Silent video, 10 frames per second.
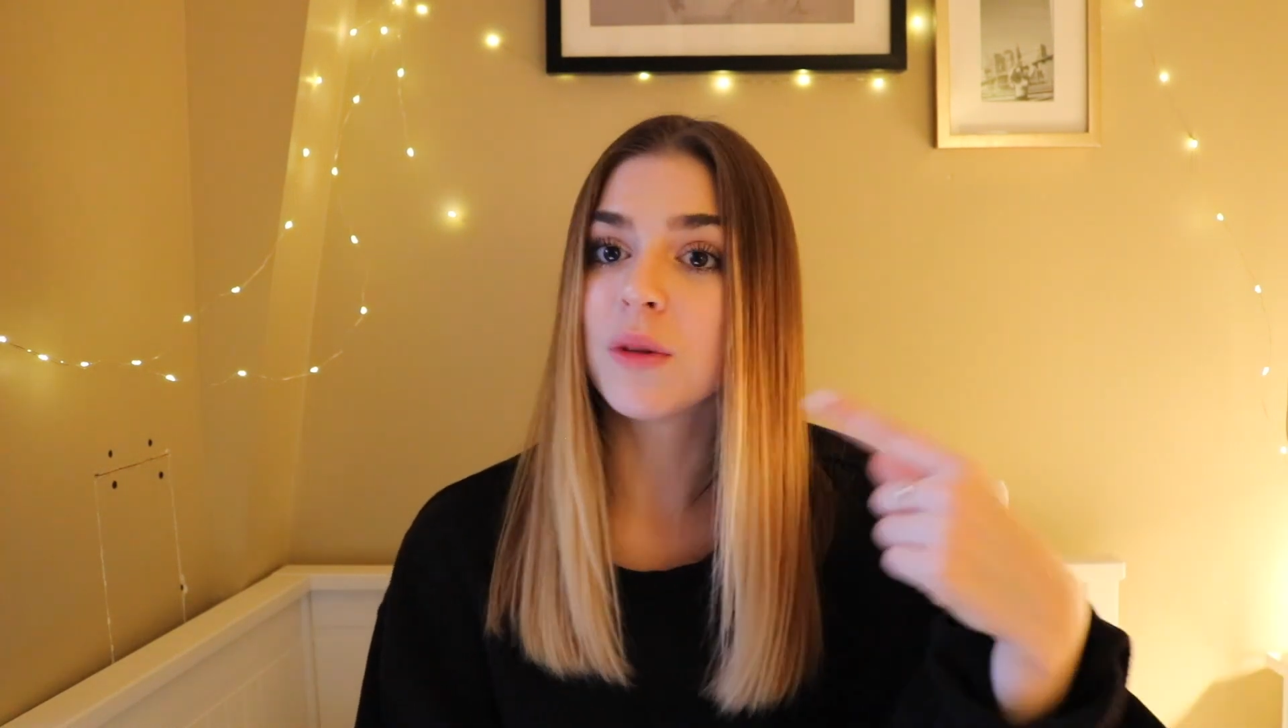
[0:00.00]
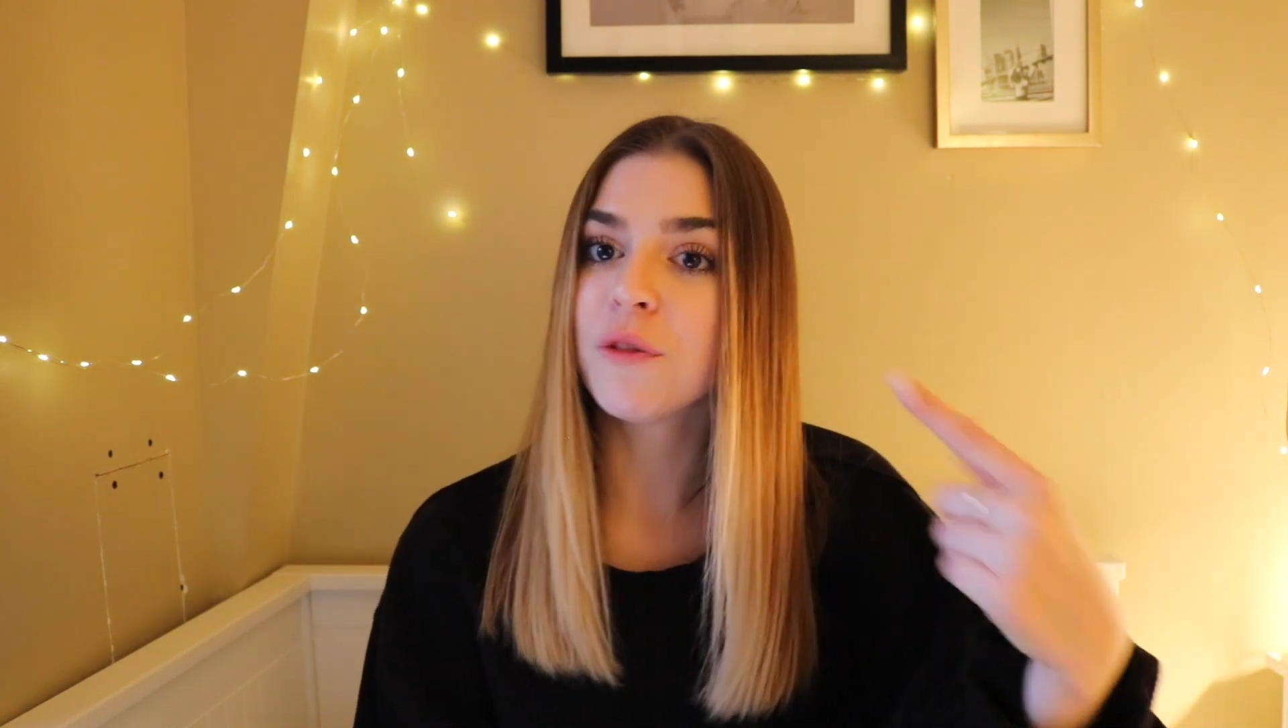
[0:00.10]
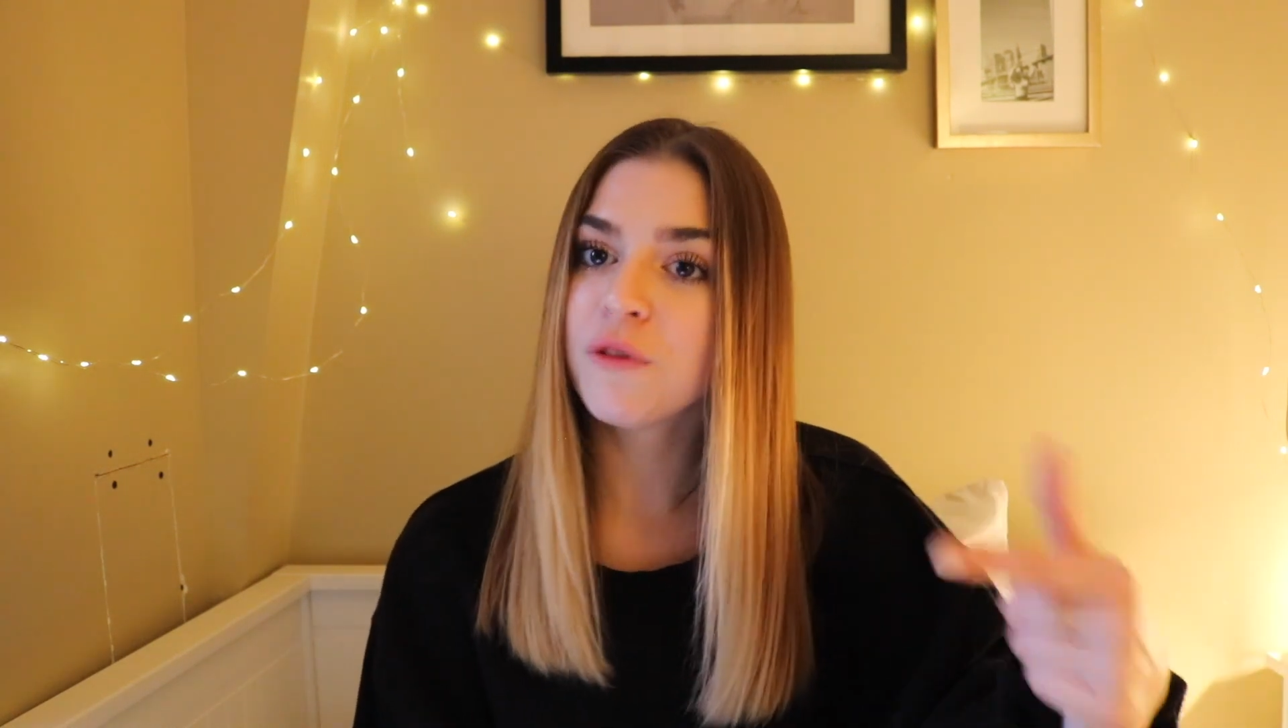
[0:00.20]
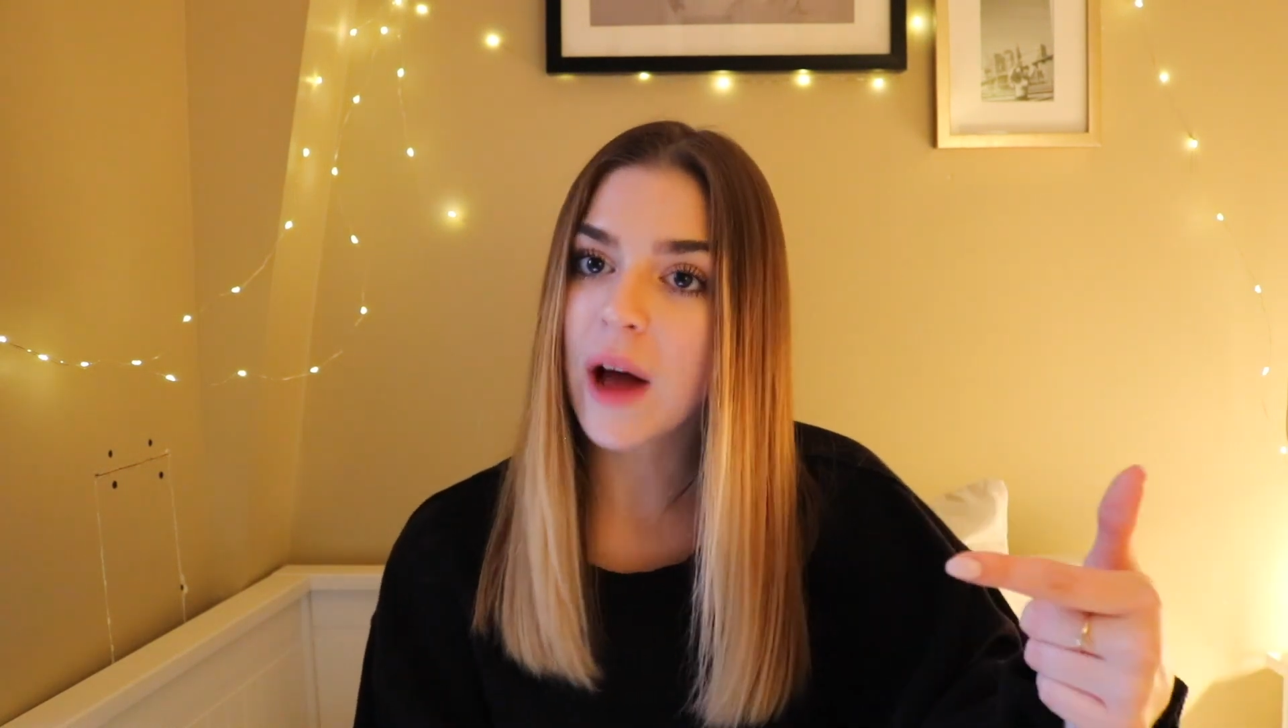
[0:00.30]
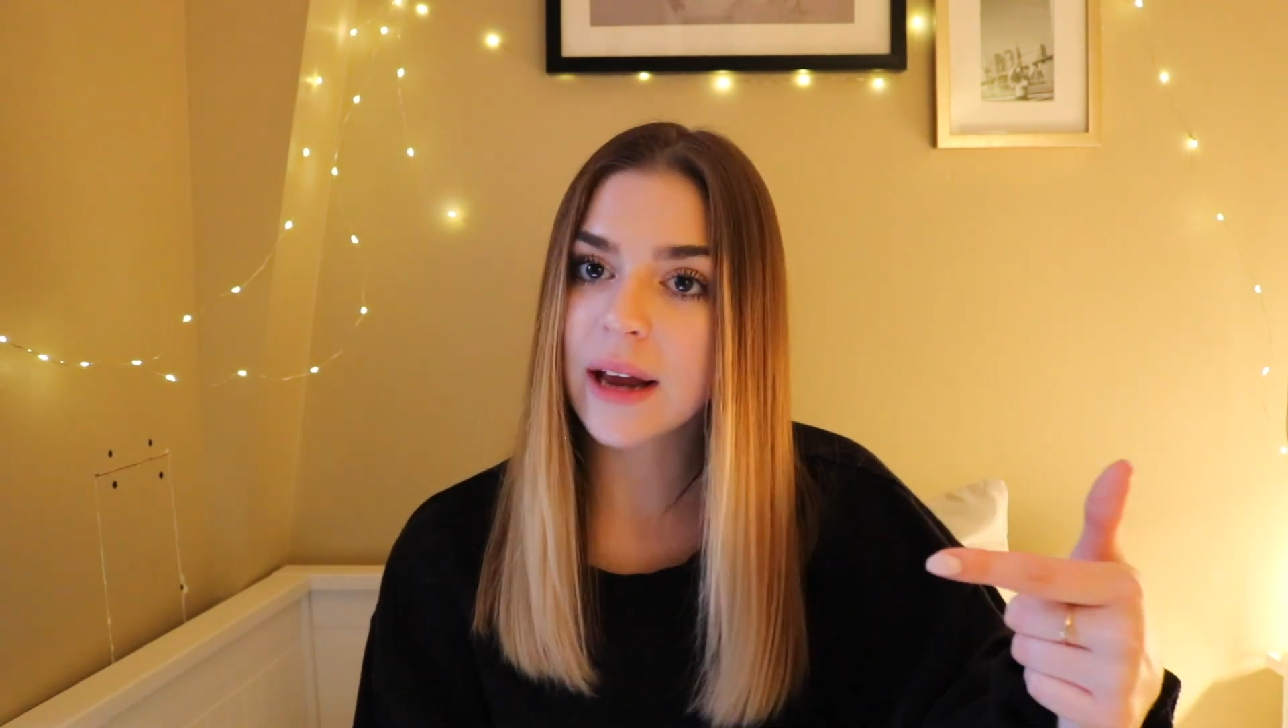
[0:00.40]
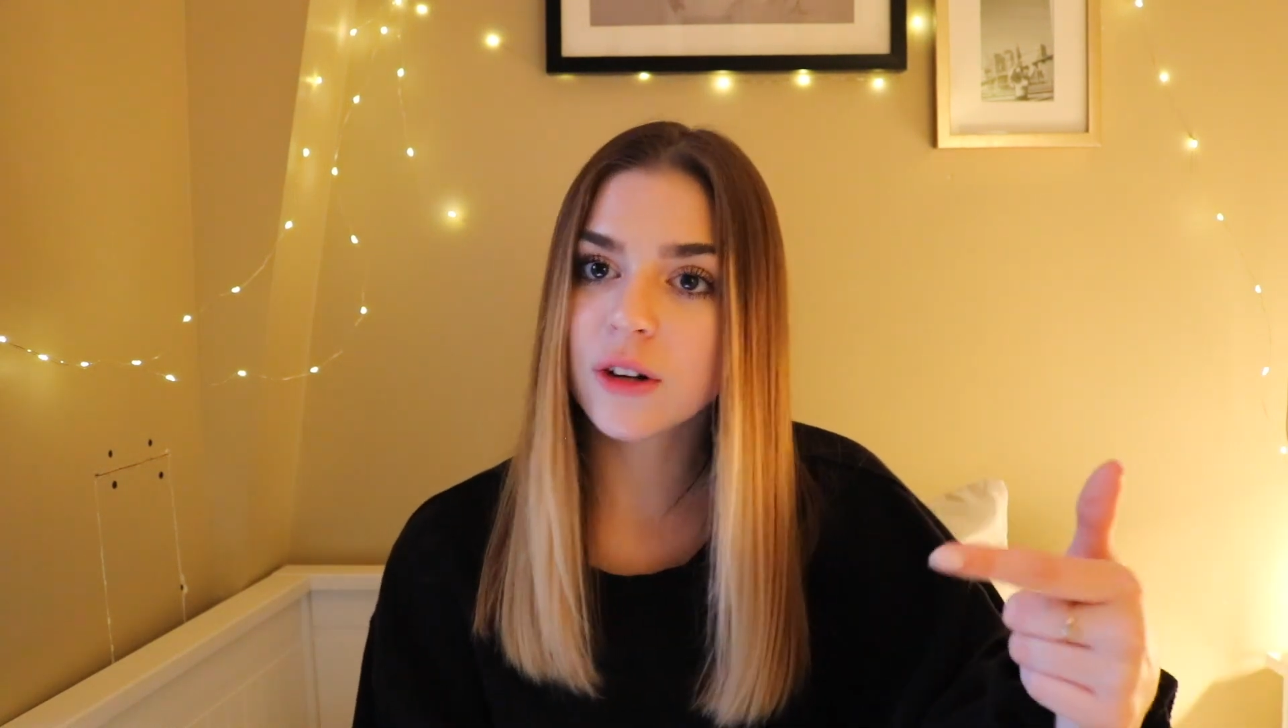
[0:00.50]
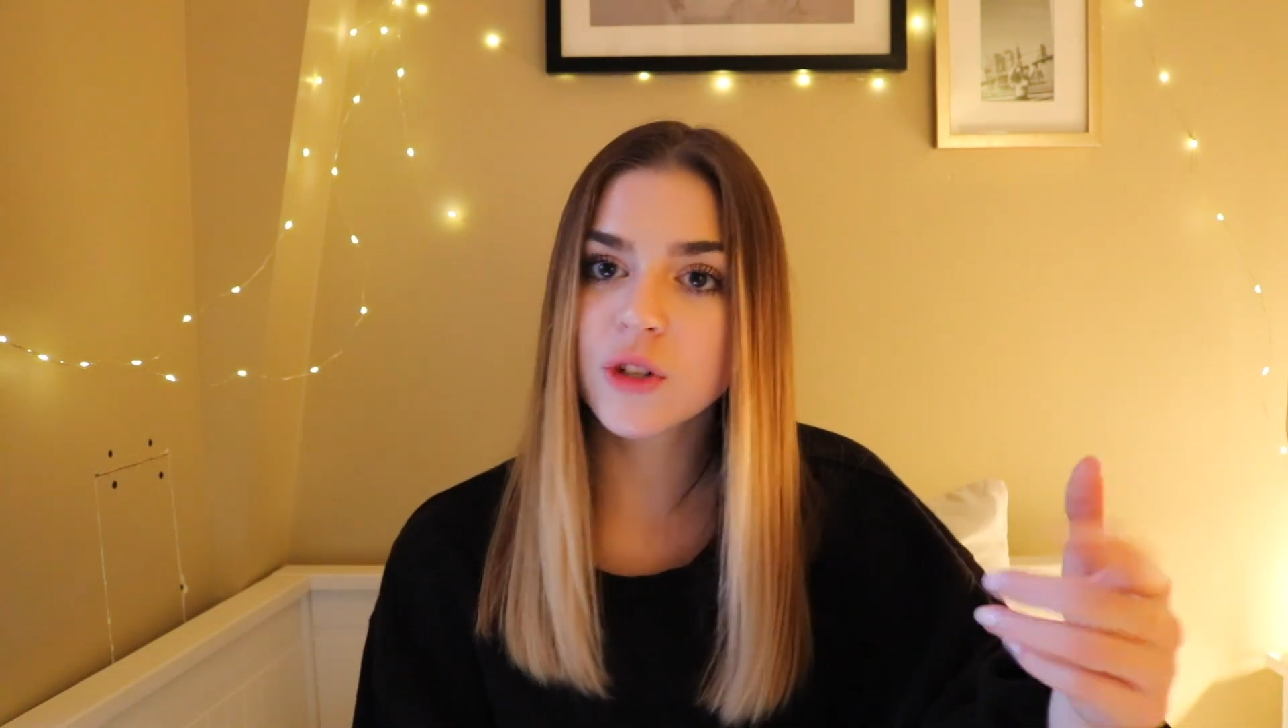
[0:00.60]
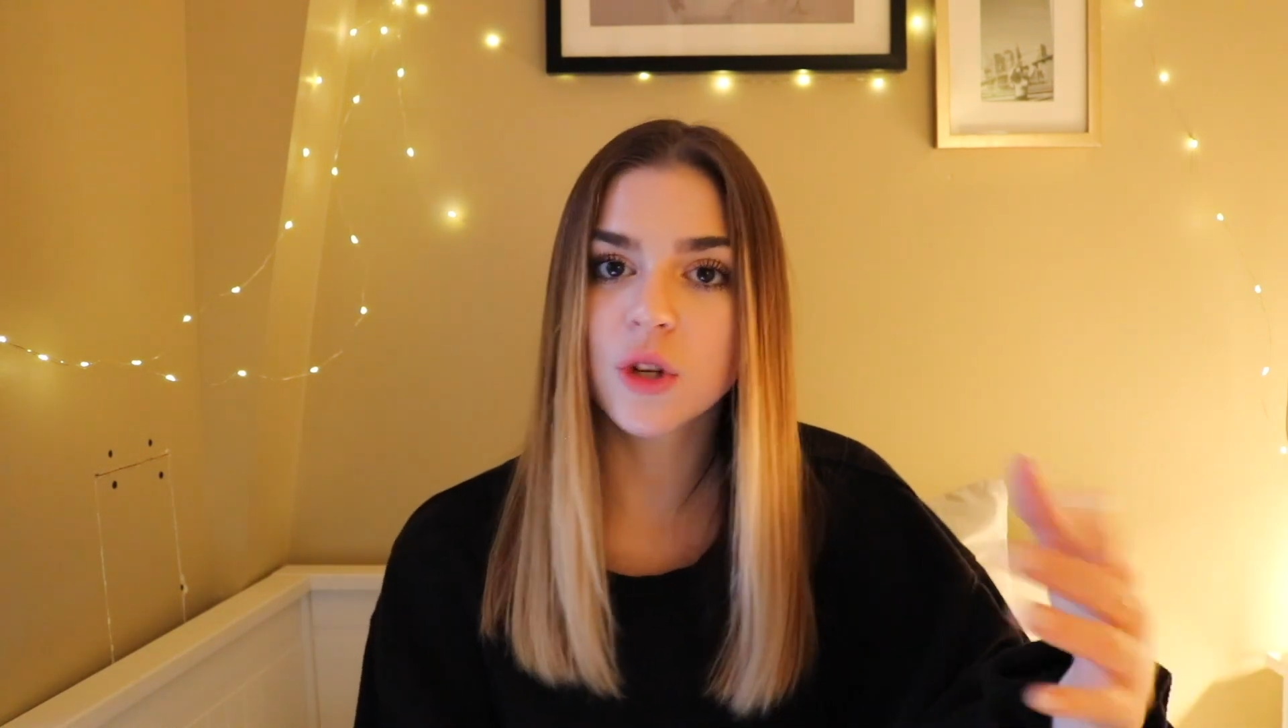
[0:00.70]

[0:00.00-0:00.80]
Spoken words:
the final,